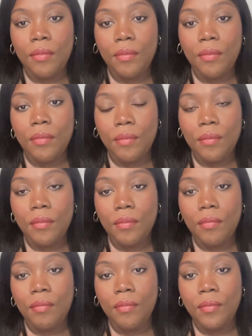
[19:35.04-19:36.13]

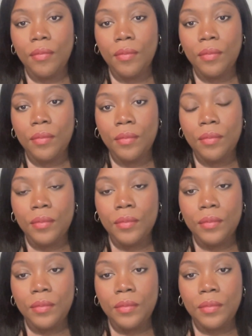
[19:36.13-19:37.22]

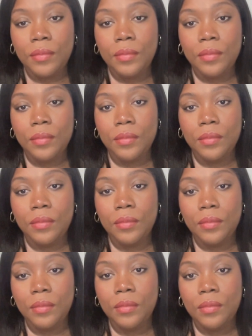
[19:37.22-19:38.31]

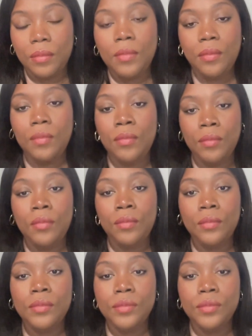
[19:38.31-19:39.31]
(silent)